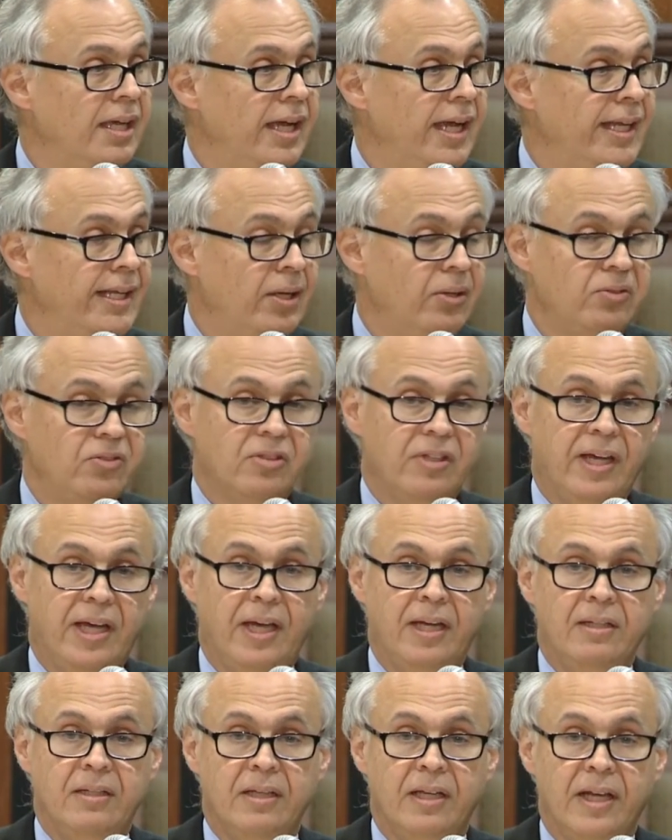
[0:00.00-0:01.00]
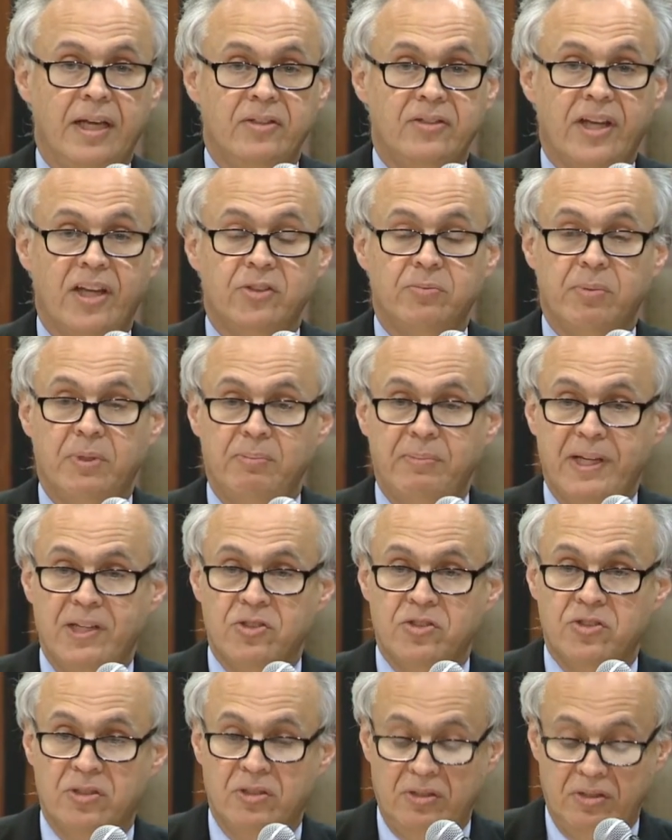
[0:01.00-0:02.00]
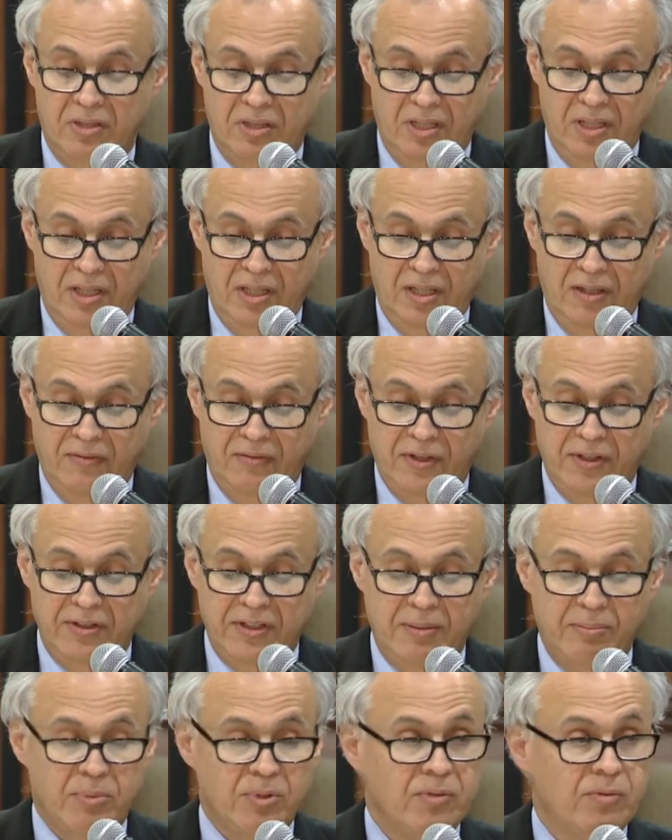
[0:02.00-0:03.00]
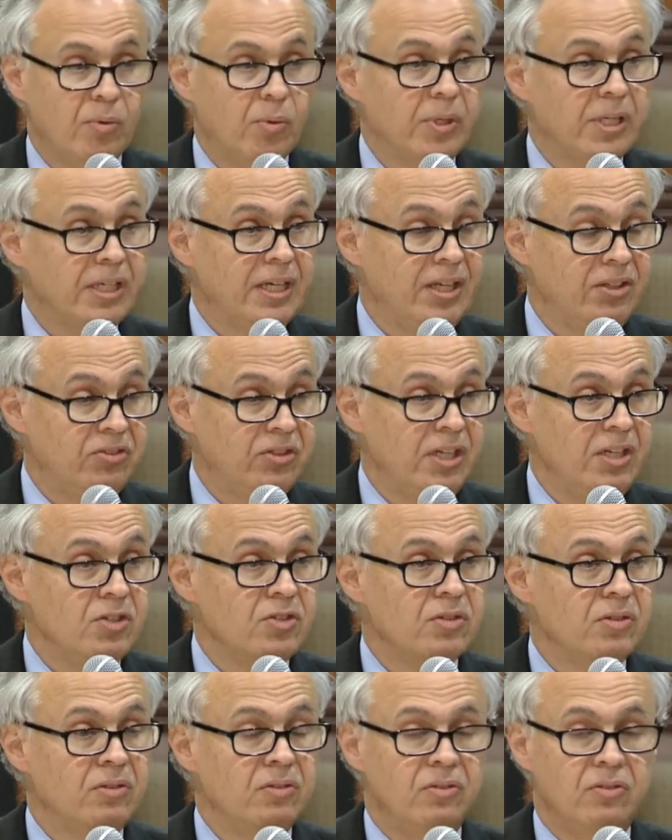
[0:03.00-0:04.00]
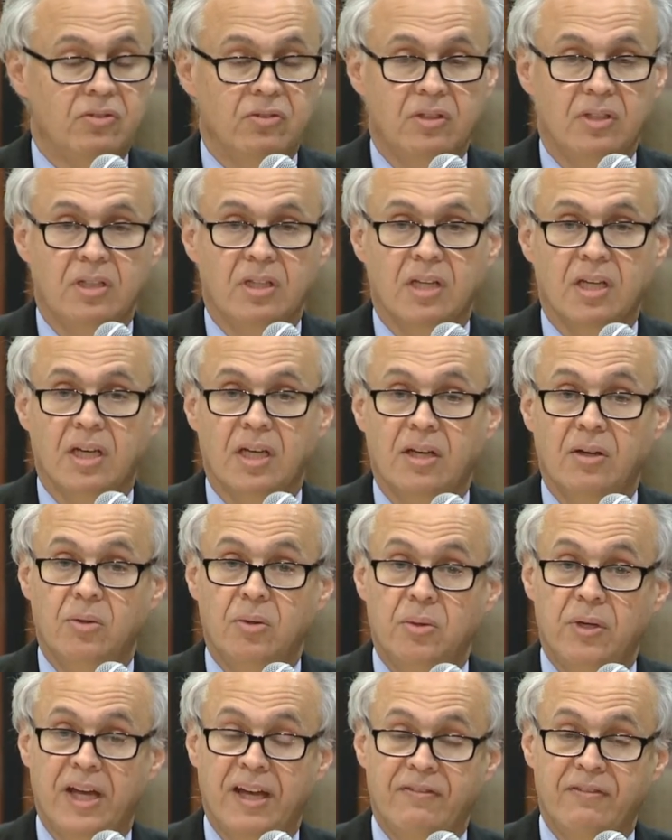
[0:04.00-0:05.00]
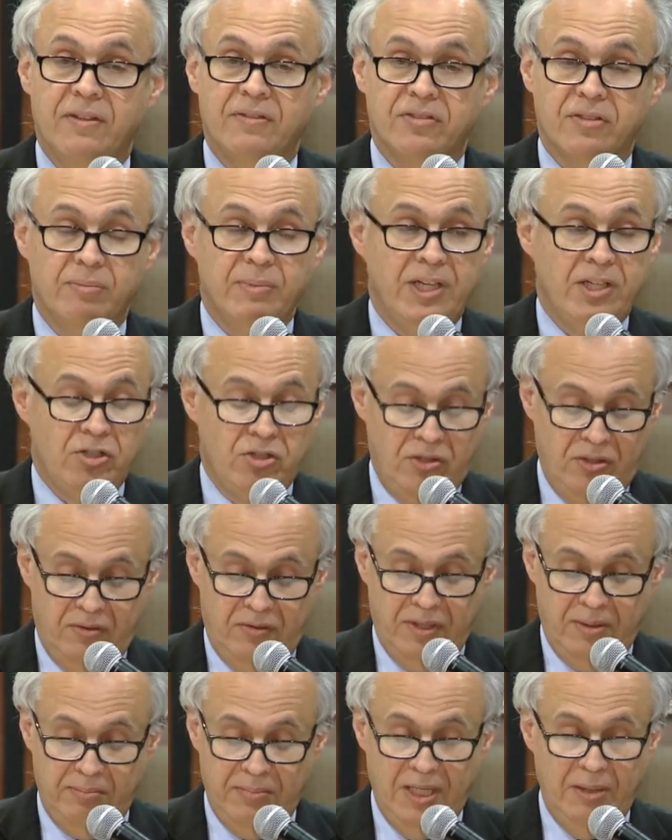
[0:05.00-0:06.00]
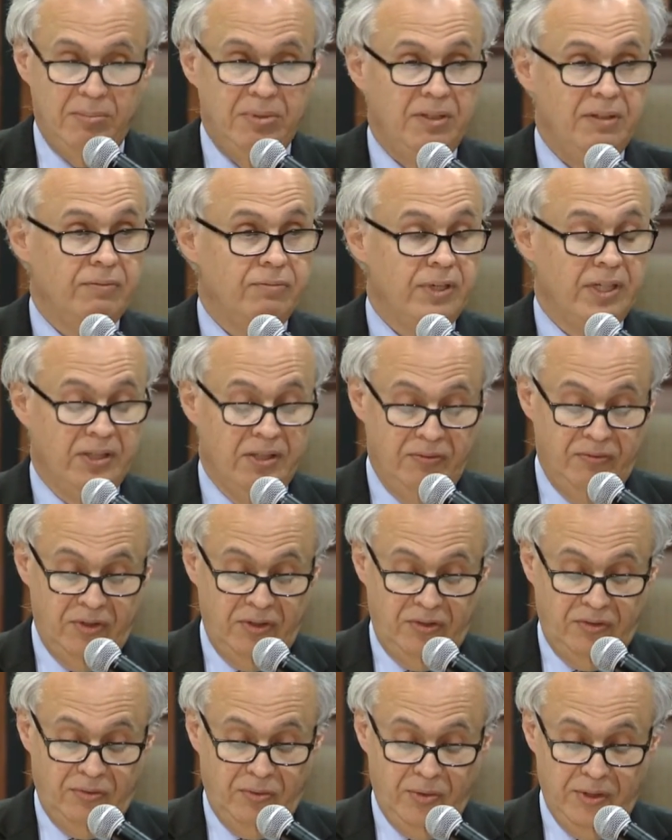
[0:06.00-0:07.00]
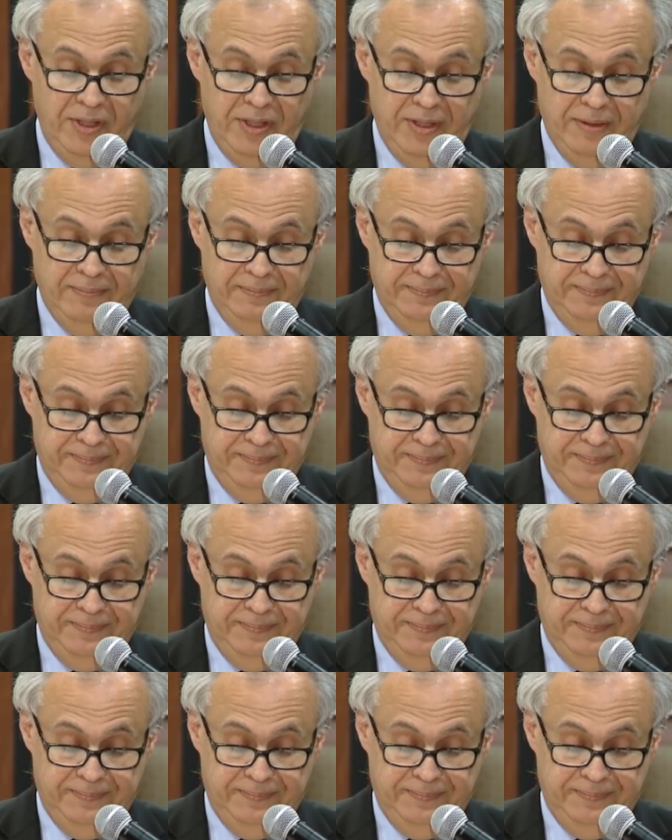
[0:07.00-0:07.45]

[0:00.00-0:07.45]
And outside, as has been mentioned, there are a number of organizations uh, who have information that may be of relevance for you.